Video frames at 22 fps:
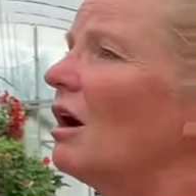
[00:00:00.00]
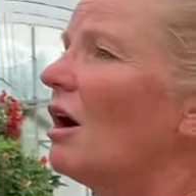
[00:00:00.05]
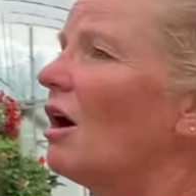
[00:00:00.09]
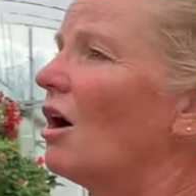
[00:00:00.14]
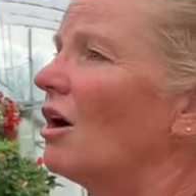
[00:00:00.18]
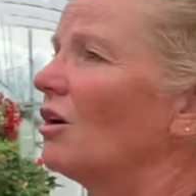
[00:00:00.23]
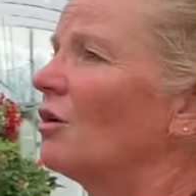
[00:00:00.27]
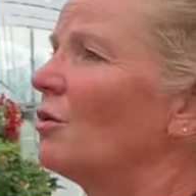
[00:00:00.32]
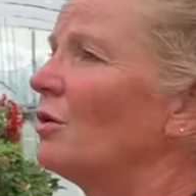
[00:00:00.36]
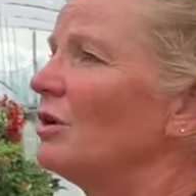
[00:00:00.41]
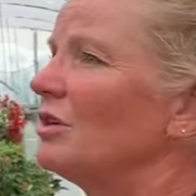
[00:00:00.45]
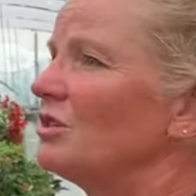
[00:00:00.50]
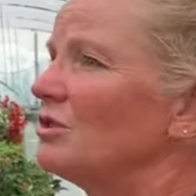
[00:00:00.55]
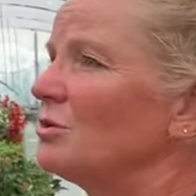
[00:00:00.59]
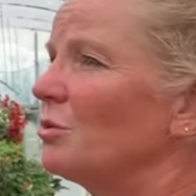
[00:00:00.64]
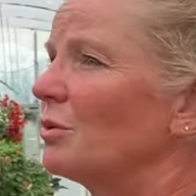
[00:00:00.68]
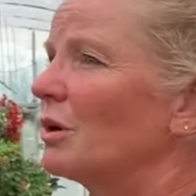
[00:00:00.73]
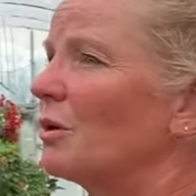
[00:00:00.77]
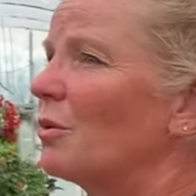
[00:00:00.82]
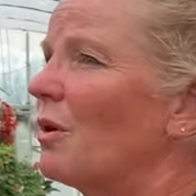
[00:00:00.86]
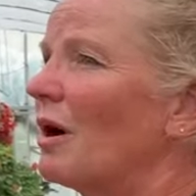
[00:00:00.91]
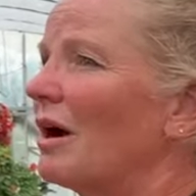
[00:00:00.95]
are going to
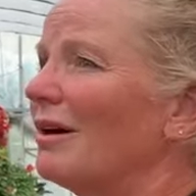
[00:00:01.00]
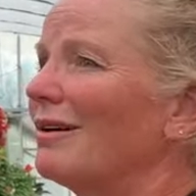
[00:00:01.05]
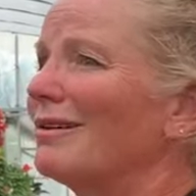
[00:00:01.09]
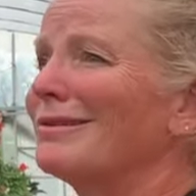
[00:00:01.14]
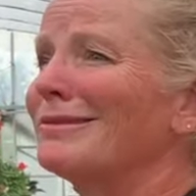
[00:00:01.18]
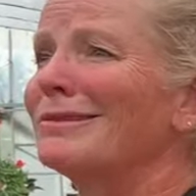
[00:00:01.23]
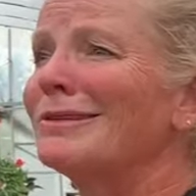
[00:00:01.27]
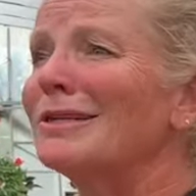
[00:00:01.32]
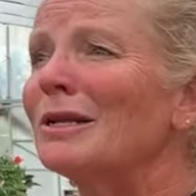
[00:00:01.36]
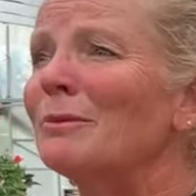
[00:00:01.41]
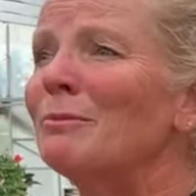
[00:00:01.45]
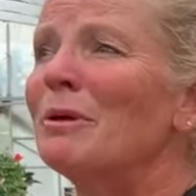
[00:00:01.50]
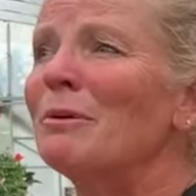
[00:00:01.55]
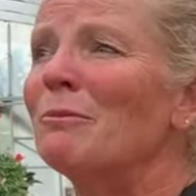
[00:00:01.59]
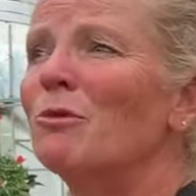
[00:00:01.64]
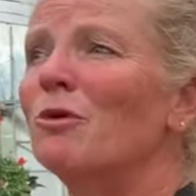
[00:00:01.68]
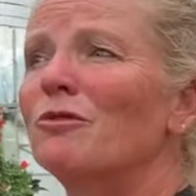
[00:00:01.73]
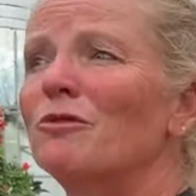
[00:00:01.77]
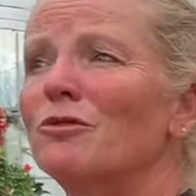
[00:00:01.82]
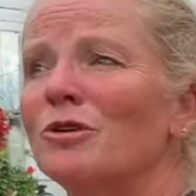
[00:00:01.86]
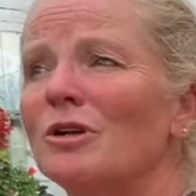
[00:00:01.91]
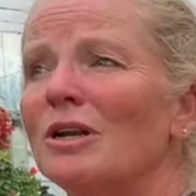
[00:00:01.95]
require a little bit
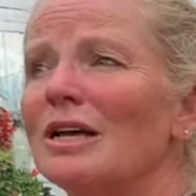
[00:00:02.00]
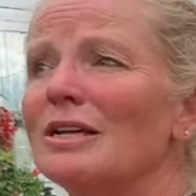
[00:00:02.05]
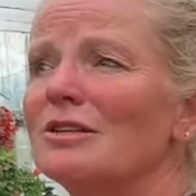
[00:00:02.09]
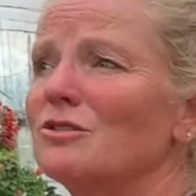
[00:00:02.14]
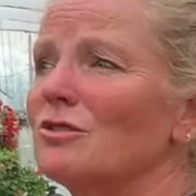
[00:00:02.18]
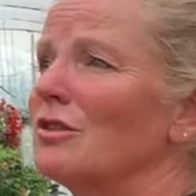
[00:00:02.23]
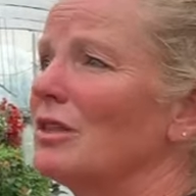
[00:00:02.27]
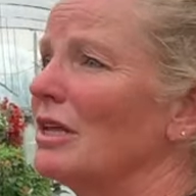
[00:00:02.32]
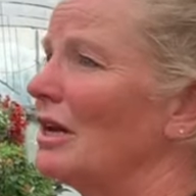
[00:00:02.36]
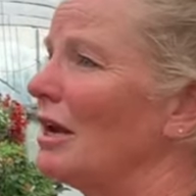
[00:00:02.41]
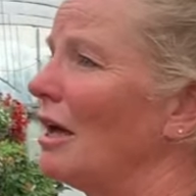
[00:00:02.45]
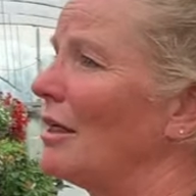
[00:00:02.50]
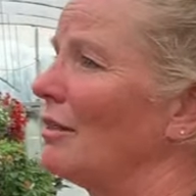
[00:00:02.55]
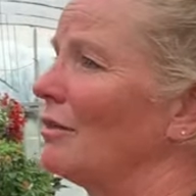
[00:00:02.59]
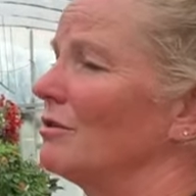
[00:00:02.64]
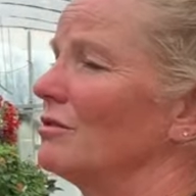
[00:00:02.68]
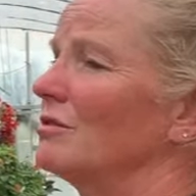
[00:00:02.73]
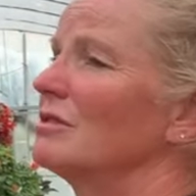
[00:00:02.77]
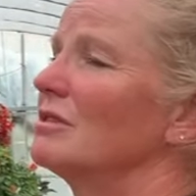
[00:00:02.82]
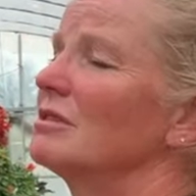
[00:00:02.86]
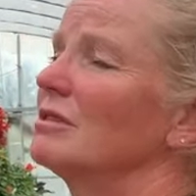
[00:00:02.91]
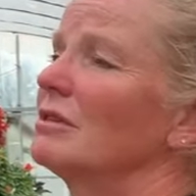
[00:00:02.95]
more fertilizer than
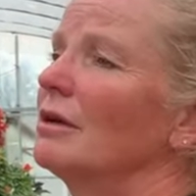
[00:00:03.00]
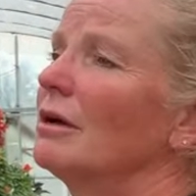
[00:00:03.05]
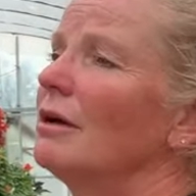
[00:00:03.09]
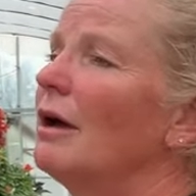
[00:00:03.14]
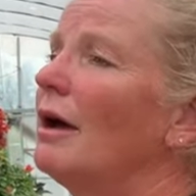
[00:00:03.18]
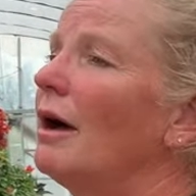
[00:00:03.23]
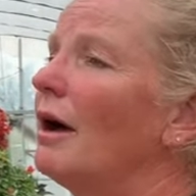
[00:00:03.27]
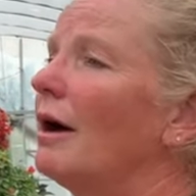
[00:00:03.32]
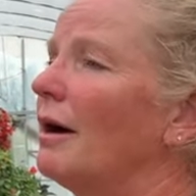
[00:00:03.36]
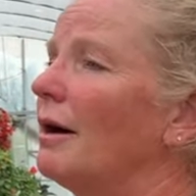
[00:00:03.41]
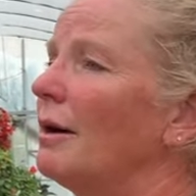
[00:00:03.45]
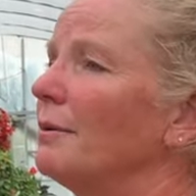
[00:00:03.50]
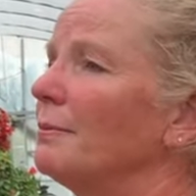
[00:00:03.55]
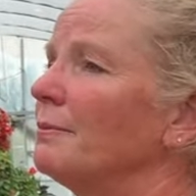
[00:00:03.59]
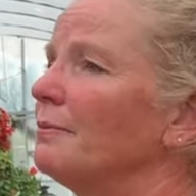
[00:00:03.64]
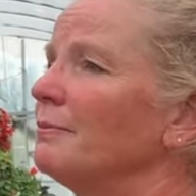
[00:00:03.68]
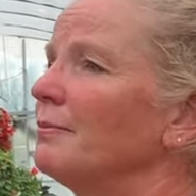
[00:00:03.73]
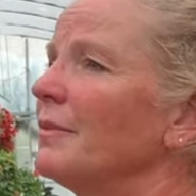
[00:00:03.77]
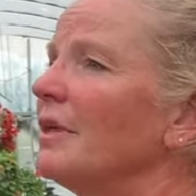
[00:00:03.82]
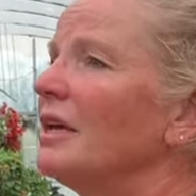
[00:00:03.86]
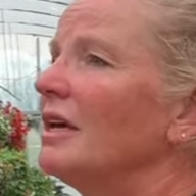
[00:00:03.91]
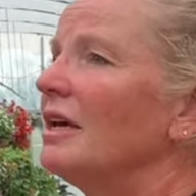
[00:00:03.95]
others.
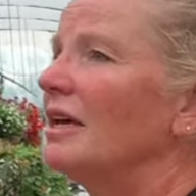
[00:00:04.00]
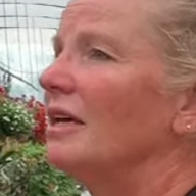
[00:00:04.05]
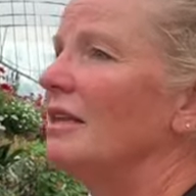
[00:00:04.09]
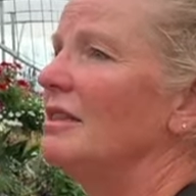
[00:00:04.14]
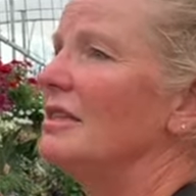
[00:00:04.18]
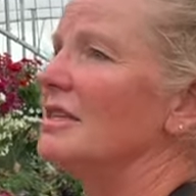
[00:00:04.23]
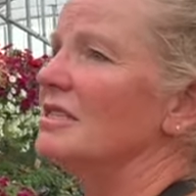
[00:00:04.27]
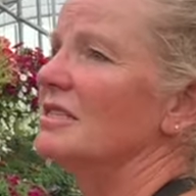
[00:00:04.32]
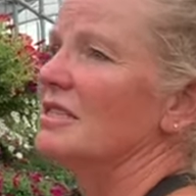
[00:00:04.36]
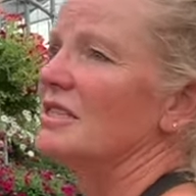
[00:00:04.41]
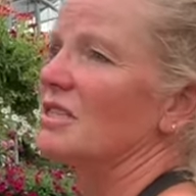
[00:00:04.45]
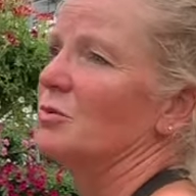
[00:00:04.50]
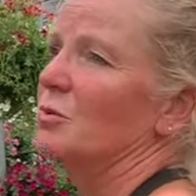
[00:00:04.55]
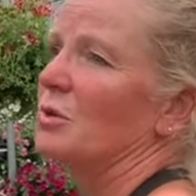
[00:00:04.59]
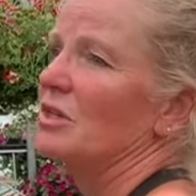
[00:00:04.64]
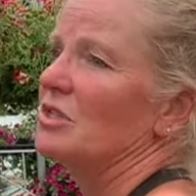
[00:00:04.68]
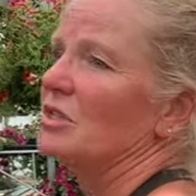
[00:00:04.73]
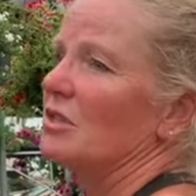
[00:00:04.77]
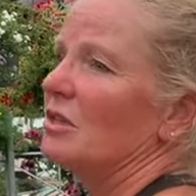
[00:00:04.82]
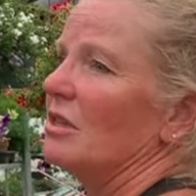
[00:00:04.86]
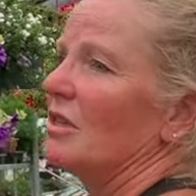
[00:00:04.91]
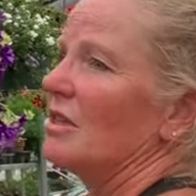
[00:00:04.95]
In this
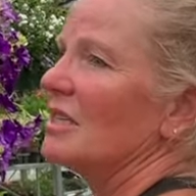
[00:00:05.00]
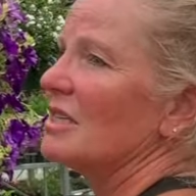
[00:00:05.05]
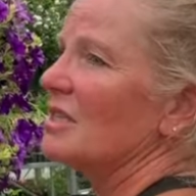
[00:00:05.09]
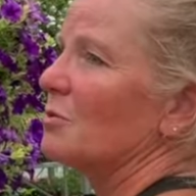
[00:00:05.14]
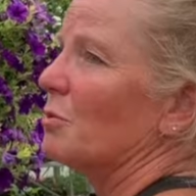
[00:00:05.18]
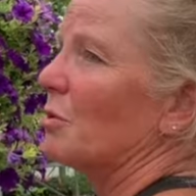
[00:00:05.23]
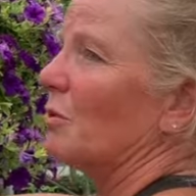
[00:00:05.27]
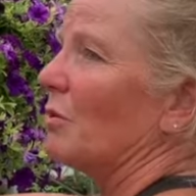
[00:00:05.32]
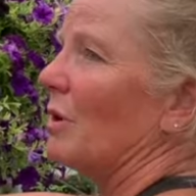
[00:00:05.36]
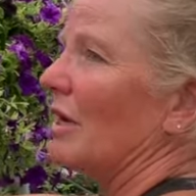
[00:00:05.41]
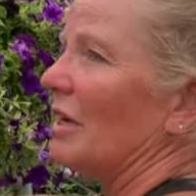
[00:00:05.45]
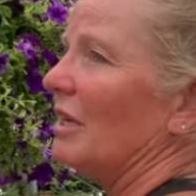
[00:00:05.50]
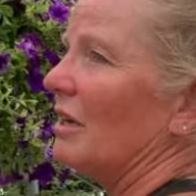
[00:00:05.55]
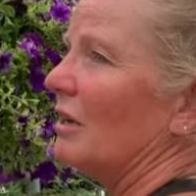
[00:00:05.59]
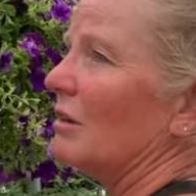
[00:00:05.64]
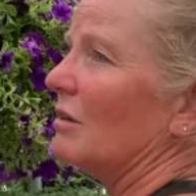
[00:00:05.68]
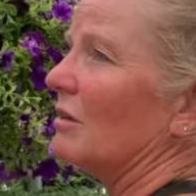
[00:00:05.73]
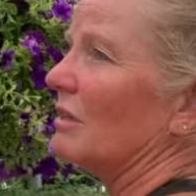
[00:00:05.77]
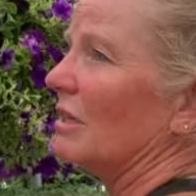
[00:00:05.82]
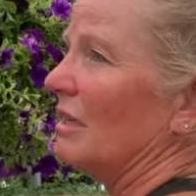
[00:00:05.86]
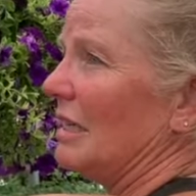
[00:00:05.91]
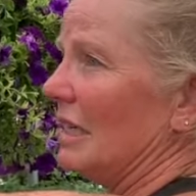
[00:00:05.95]
situation, this one right
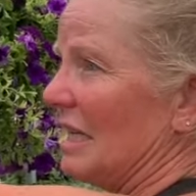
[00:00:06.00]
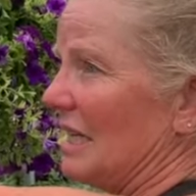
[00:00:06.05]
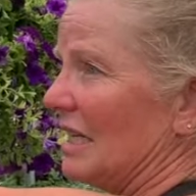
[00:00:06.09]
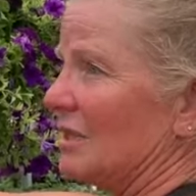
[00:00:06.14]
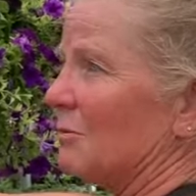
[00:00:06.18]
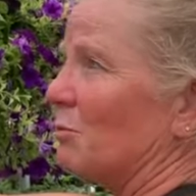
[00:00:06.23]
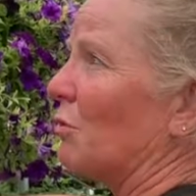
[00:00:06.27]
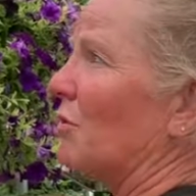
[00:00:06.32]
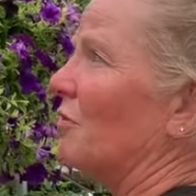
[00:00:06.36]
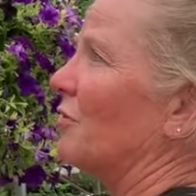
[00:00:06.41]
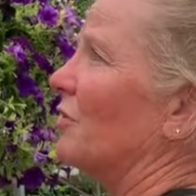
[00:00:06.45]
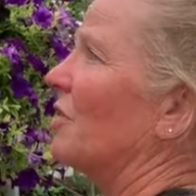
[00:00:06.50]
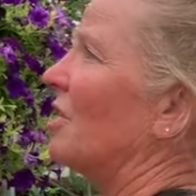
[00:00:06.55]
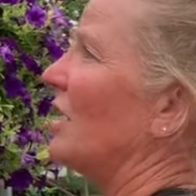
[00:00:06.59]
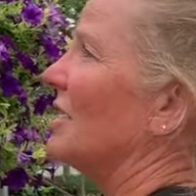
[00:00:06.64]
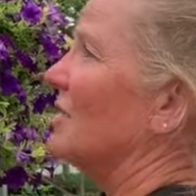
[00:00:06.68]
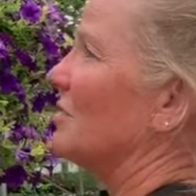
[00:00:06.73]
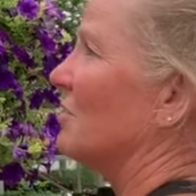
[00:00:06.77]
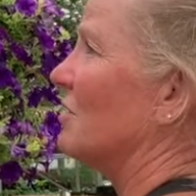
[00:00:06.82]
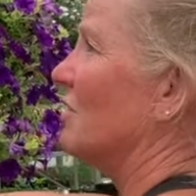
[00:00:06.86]
here needs more fertilizer.